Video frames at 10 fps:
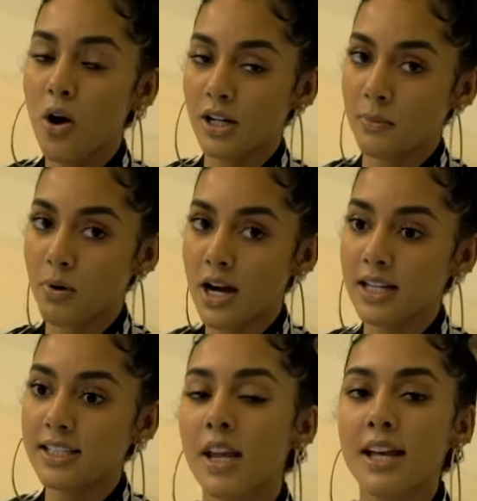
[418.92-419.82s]
on a
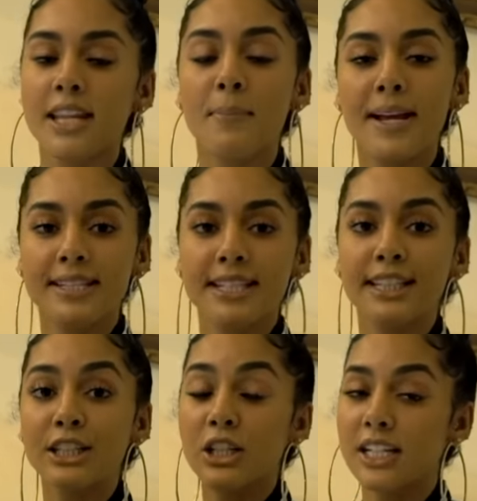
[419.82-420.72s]
product they
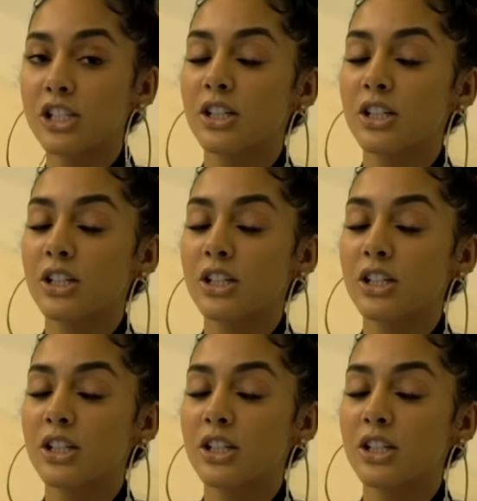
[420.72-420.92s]
basically look at